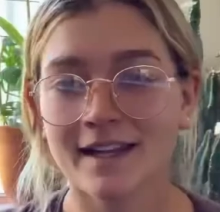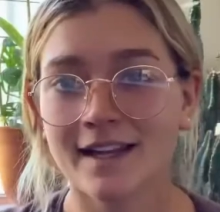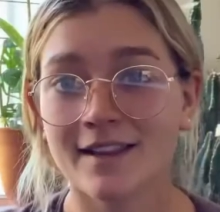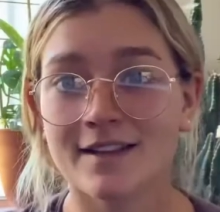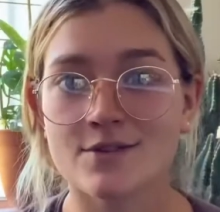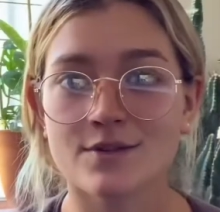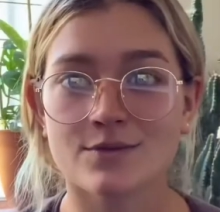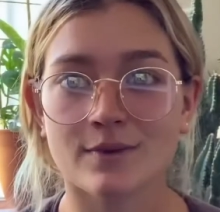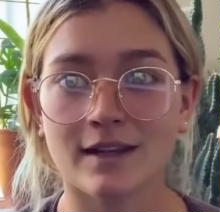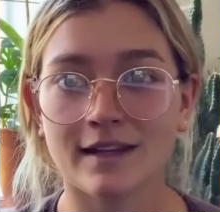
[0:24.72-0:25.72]
This was
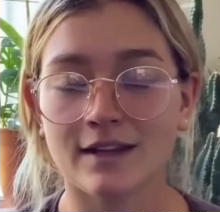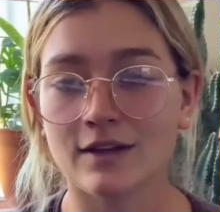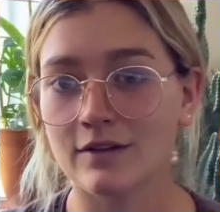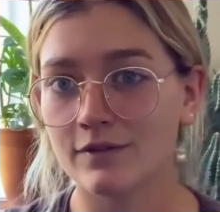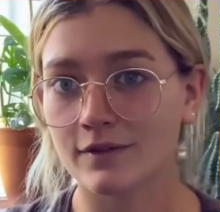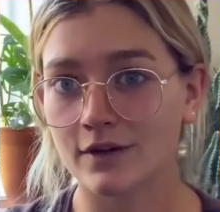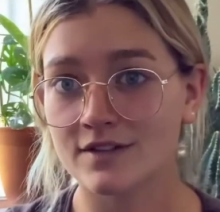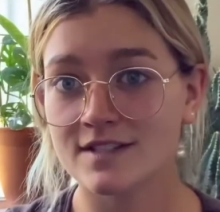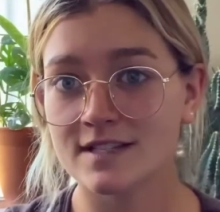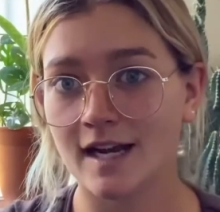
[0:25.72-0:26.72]
really the
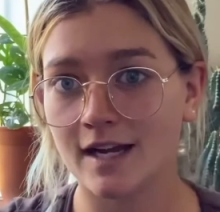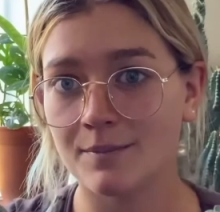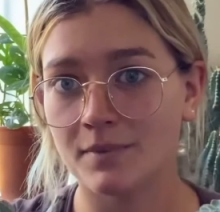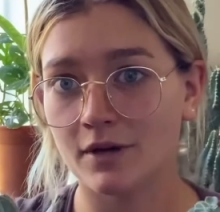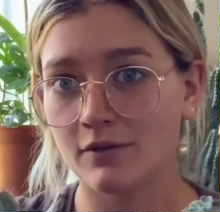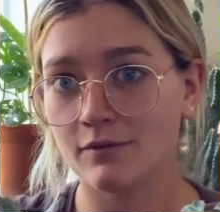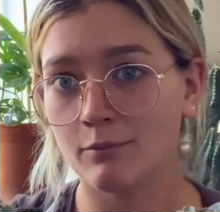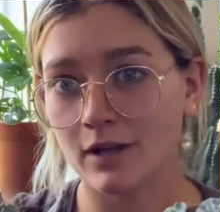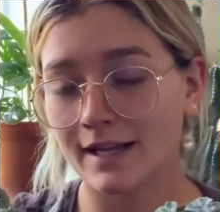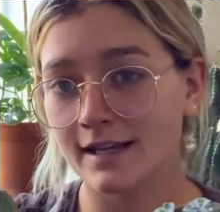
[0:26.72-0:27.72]
first type of
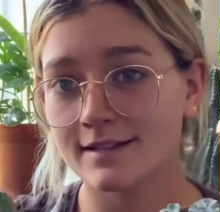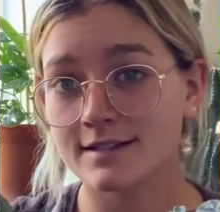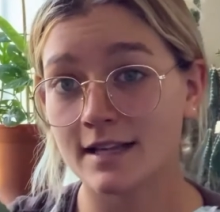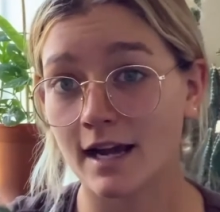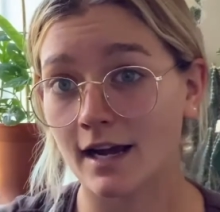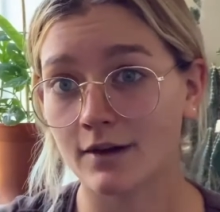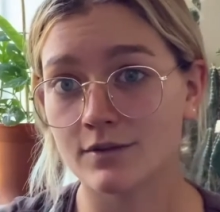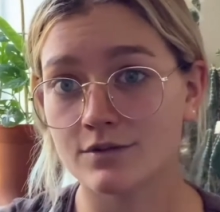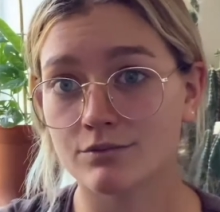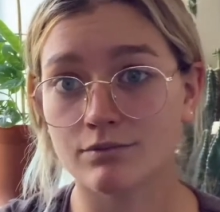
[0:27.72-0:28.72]
plants that I
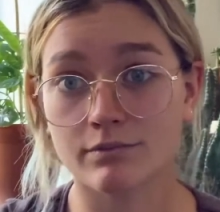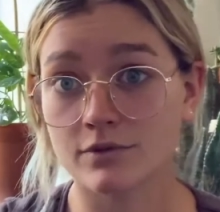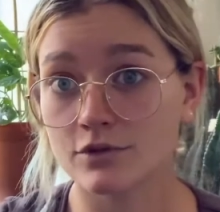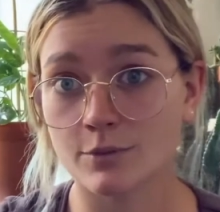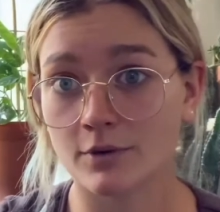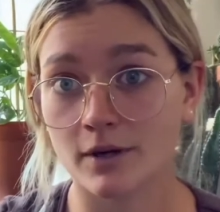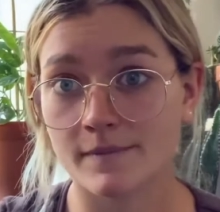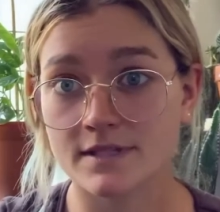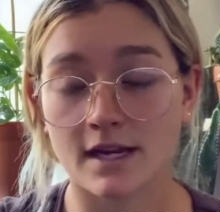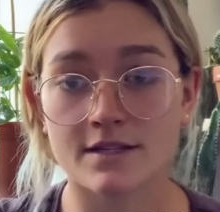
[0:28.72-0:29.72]
was super
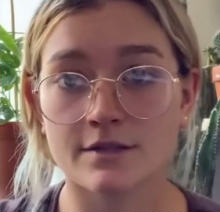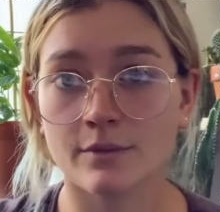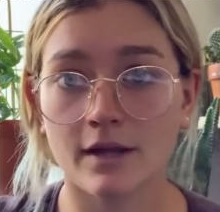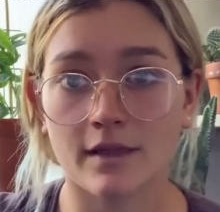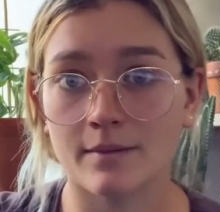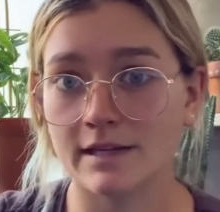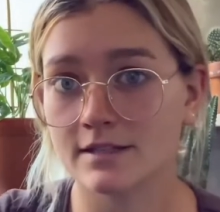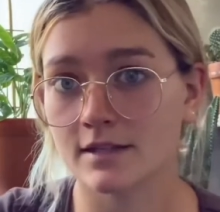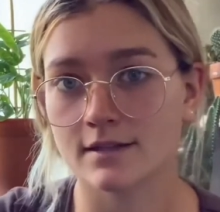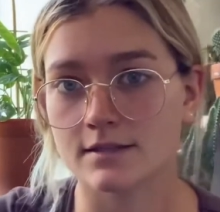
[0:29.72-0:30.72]
obsessed with. I mean,
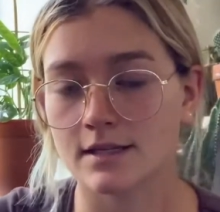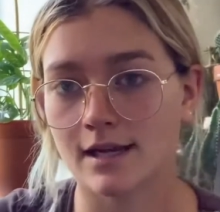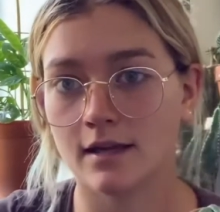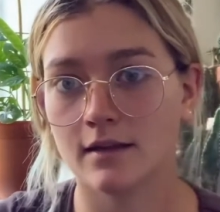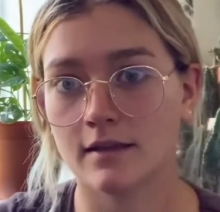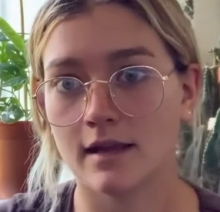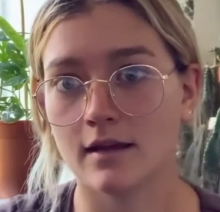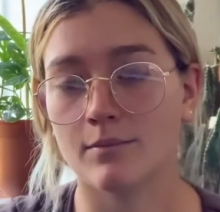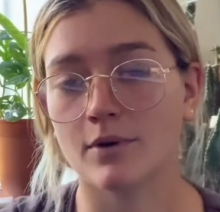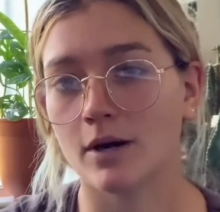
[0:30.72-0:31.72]
to this day, they
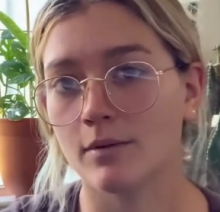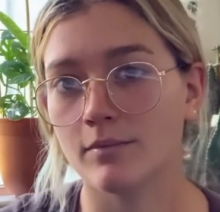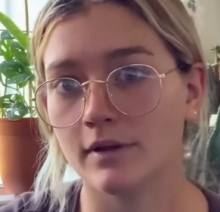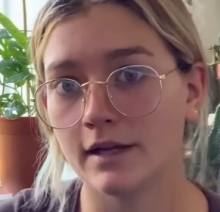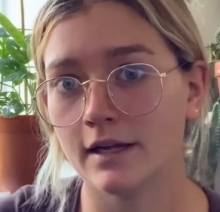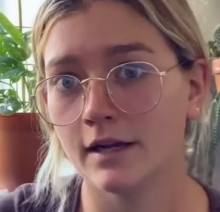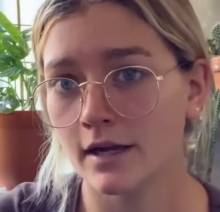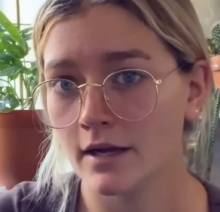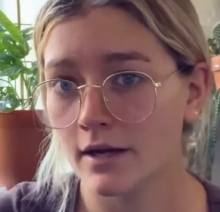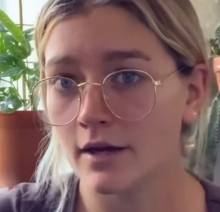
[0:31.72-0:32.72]
probably
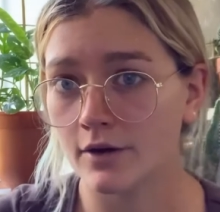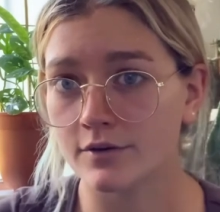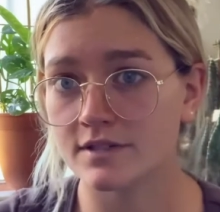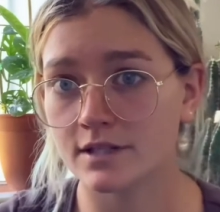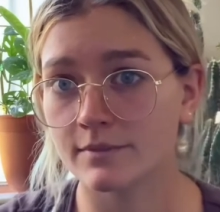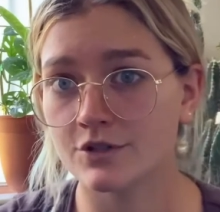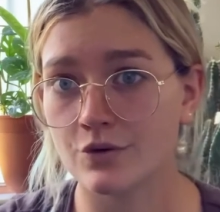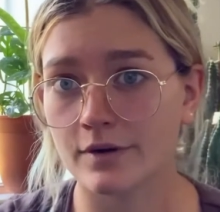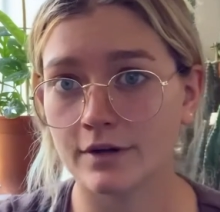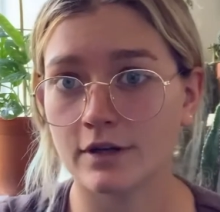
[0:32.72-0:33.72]
host the
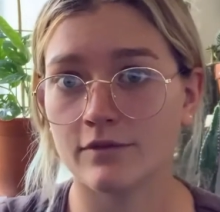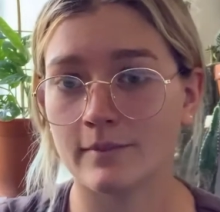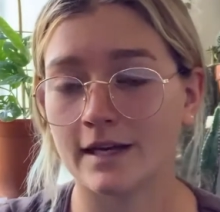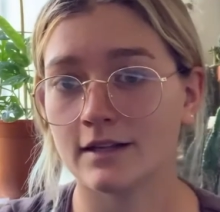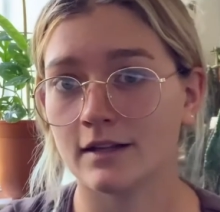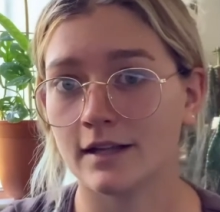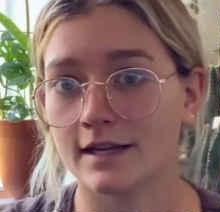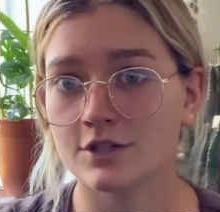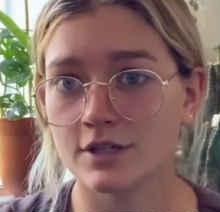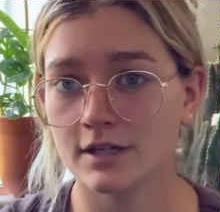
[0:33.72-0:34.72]
majority of my
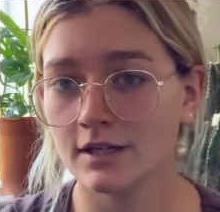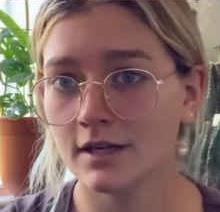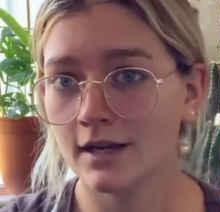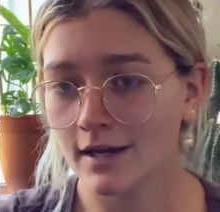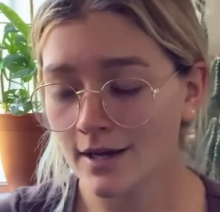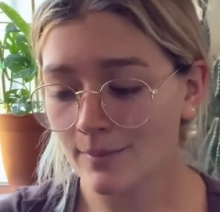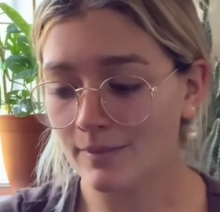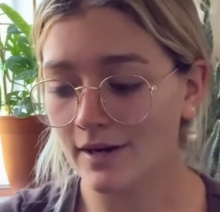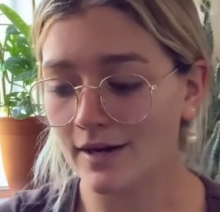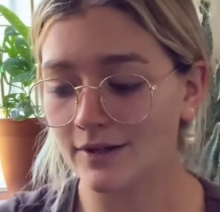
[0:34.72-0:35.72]
collection.
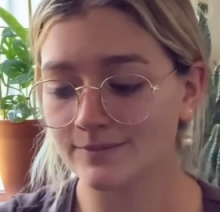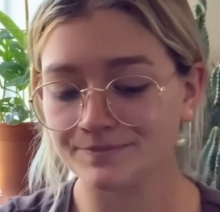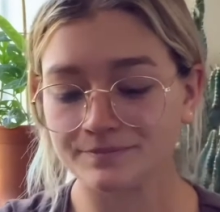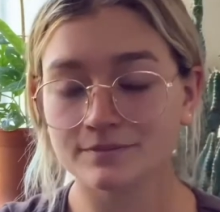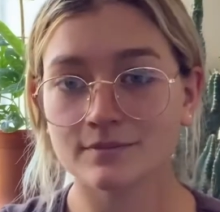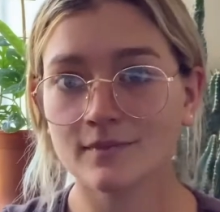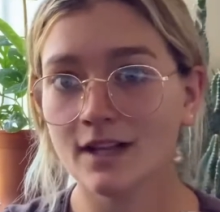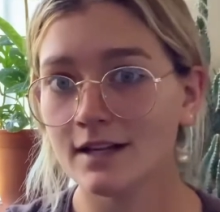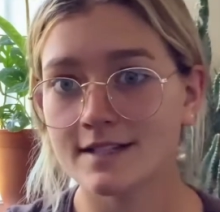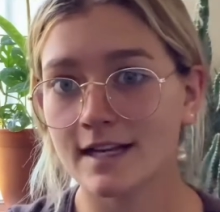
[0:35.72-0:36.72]
But
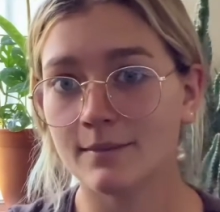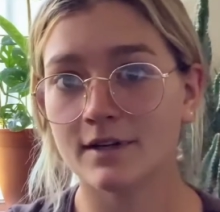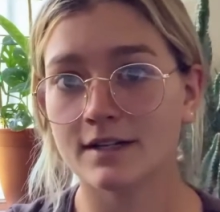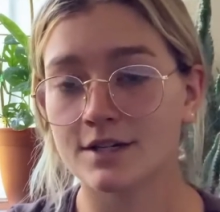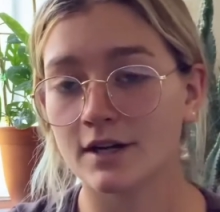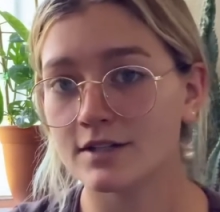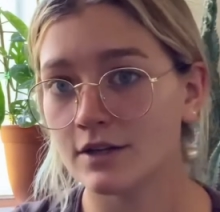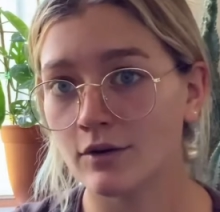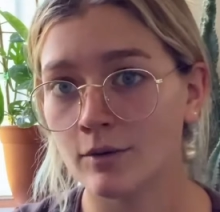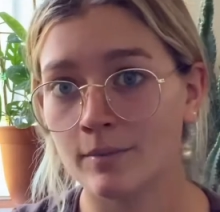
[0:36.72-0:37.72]
today I'm going to talk to
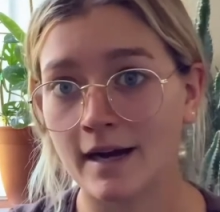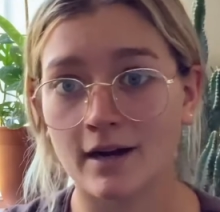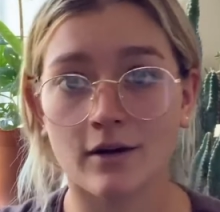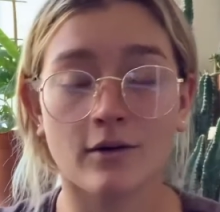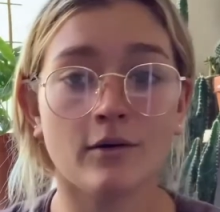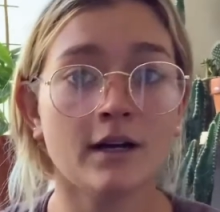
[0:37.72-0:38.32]
you about